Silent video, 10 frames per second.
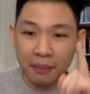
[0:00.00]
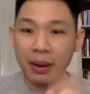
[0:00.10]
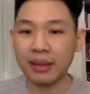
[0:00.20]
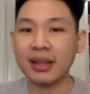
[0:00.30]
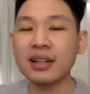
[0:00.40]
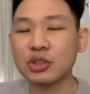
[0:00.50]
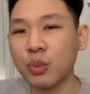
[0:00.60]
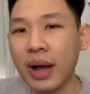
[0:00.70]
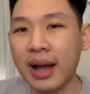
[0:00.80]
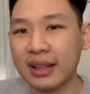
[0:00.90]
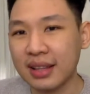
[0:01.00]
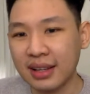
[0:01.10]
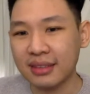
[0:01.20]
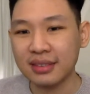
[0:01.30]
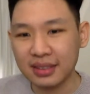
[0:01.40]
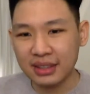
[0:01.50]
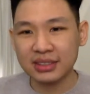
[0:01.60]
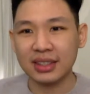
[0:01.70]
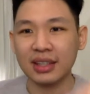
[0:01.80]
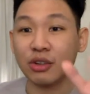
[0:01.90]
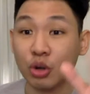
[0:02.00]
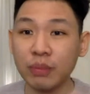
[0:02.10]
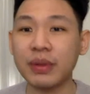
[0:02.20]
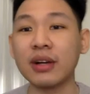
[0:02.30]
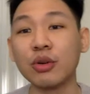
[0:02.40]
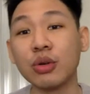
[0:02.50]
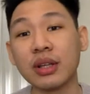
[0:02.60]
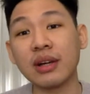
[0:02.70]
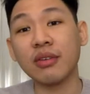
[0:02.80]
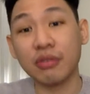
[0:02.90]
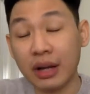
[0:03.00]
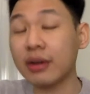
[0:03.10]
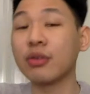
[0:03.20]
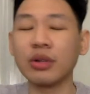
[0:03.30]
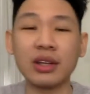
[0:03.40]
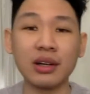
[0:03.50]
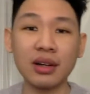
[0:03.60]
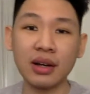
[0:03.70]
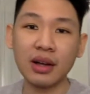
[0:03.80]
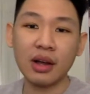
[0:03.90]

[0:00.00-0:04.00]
But here's why I think this year could be a good year, very good year